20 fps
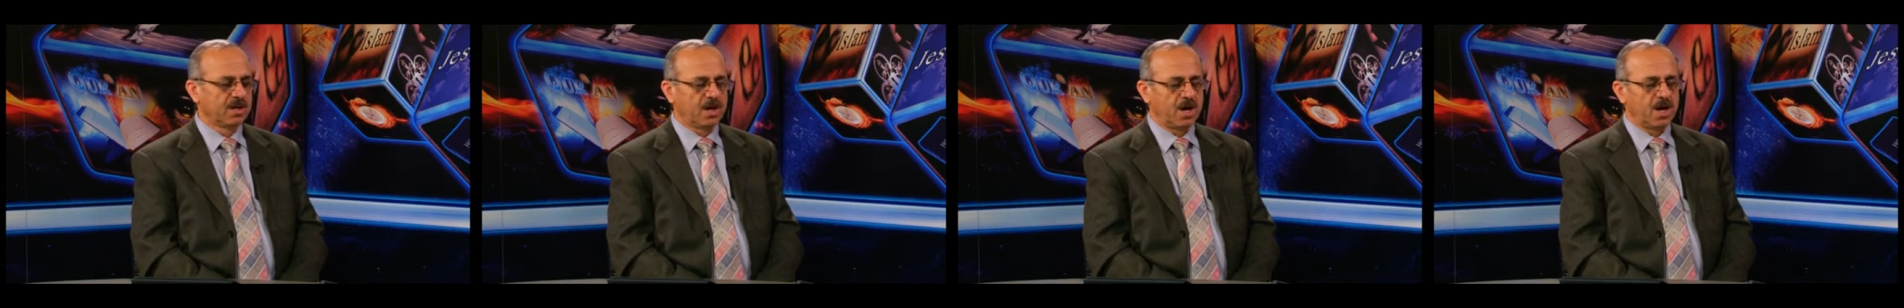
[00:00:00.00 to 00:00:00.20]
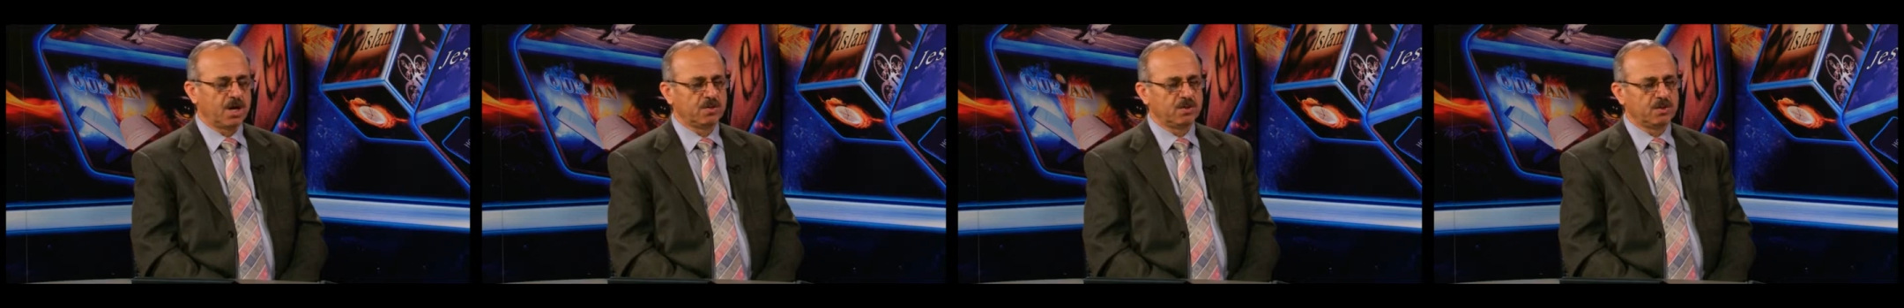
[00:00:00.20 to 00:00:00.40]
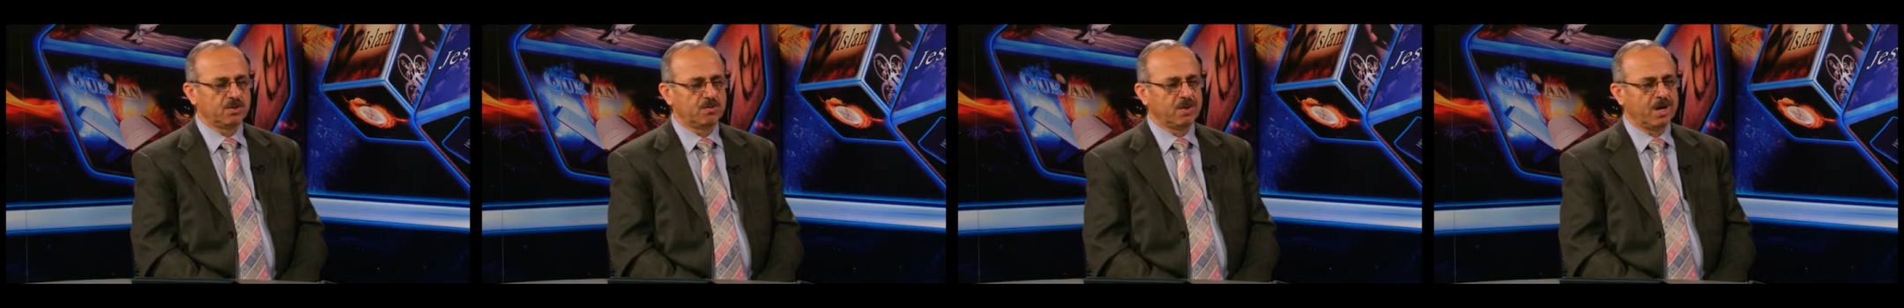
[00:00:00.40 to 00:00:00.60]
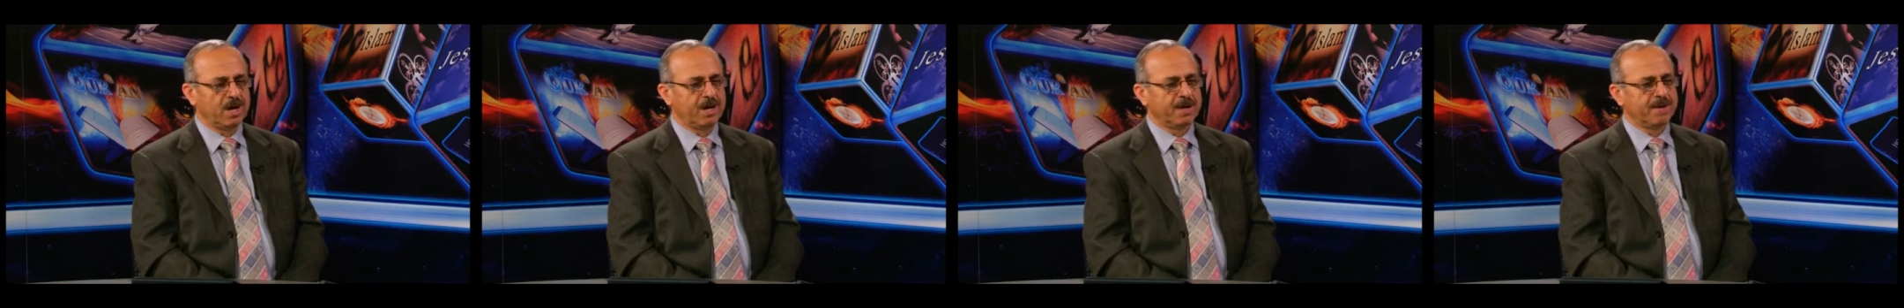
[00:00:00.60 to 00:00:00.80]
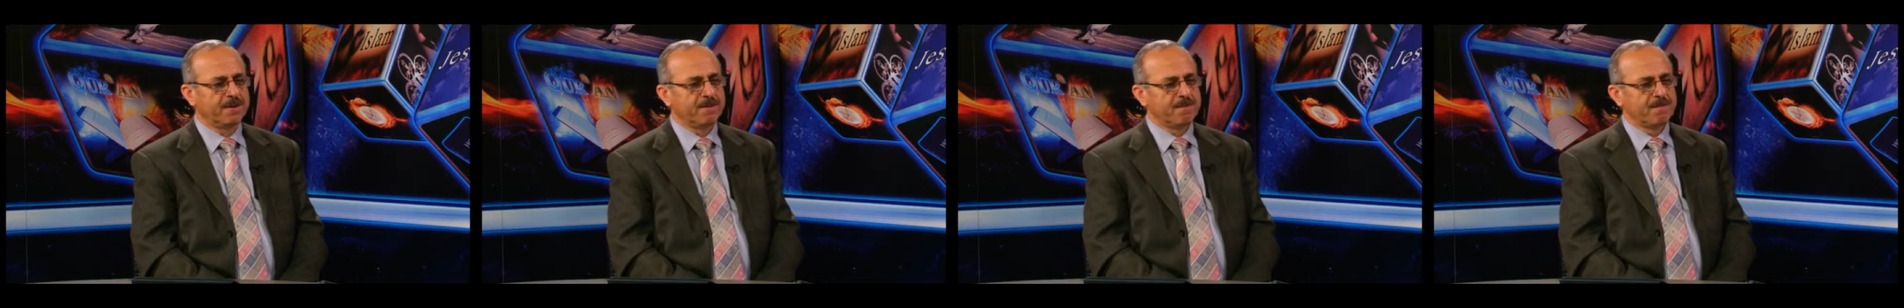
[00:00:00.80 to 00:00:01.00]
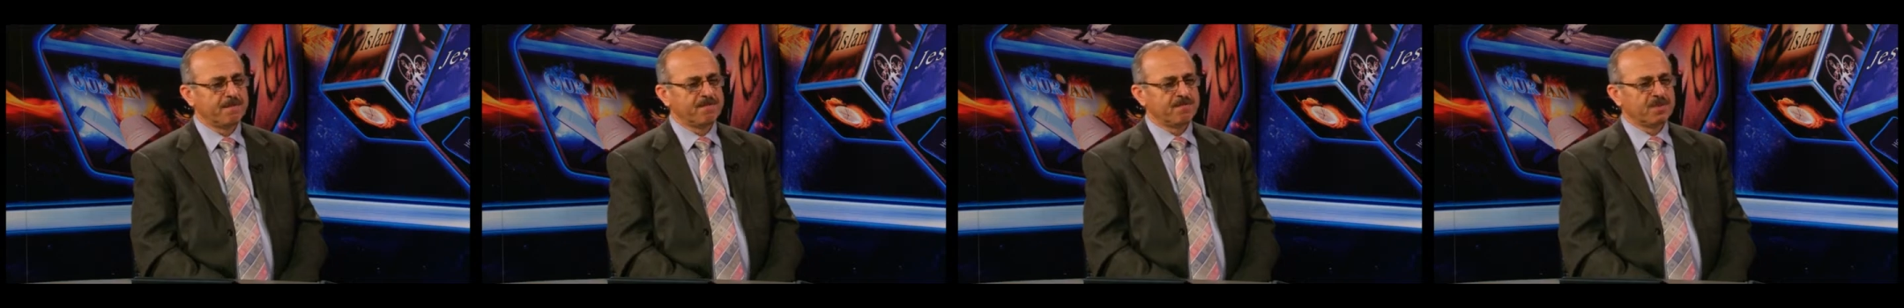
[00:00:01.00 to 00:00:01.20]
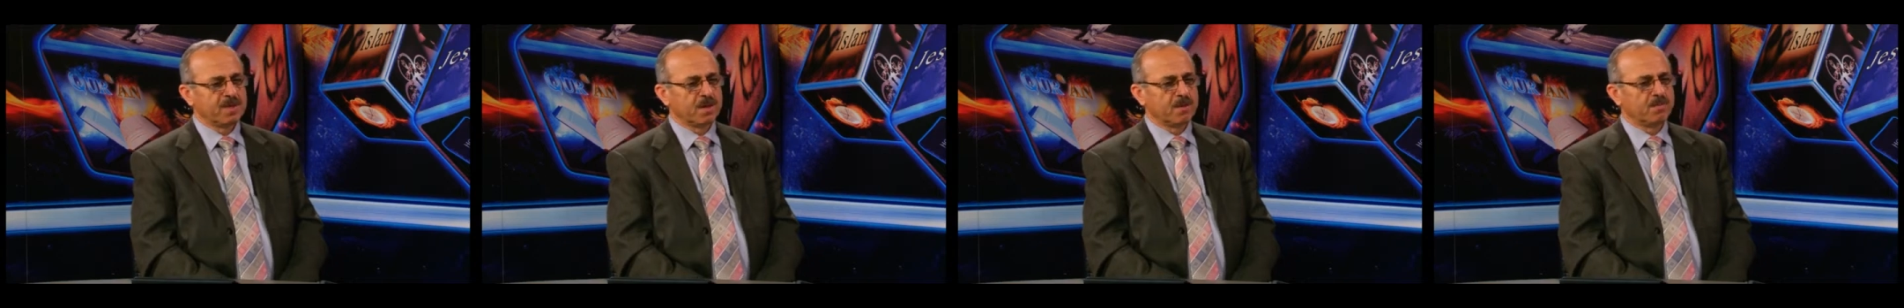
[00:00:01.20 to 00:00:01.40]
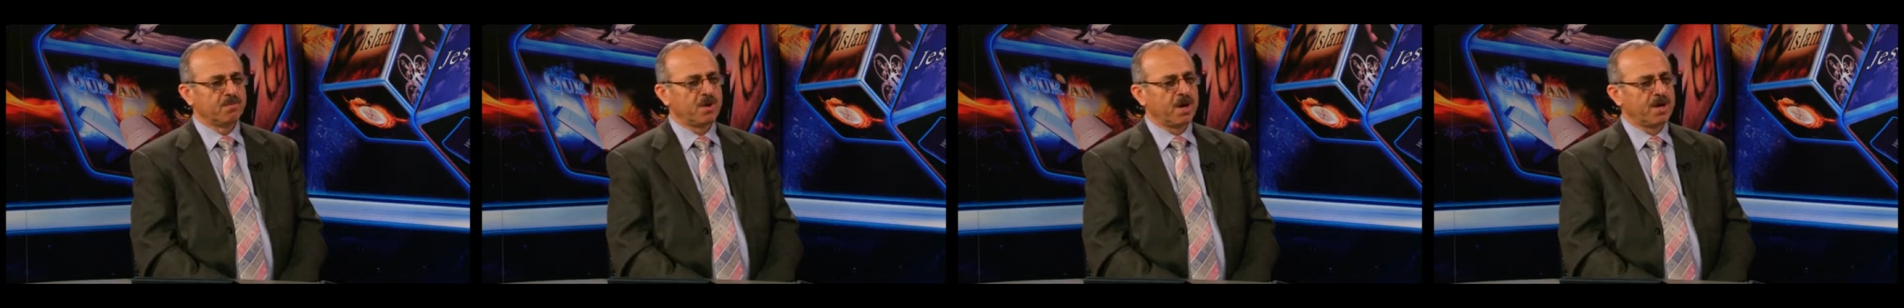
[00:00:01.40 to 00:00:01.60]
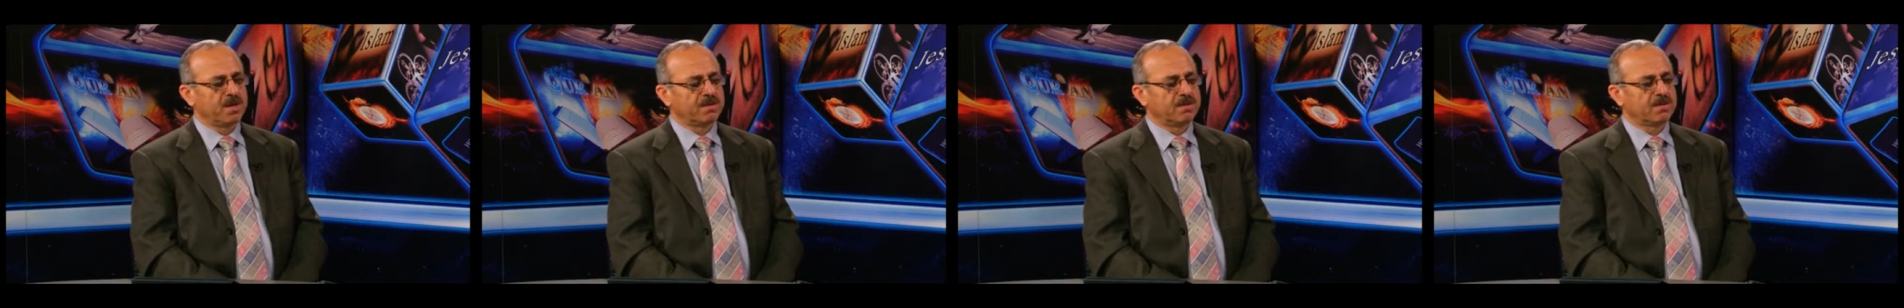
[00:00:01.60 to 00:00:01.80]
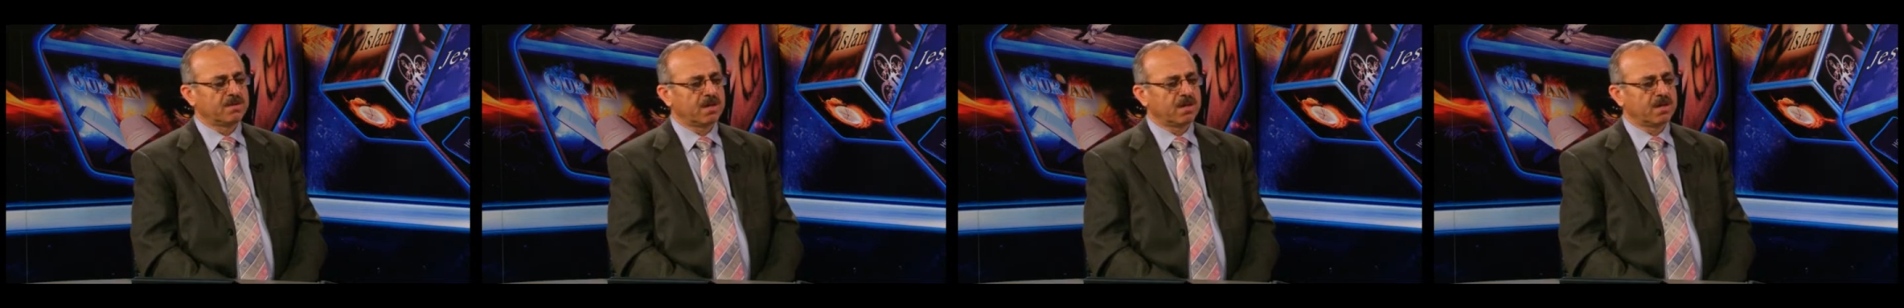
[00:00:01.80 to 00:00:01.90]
of Iran. But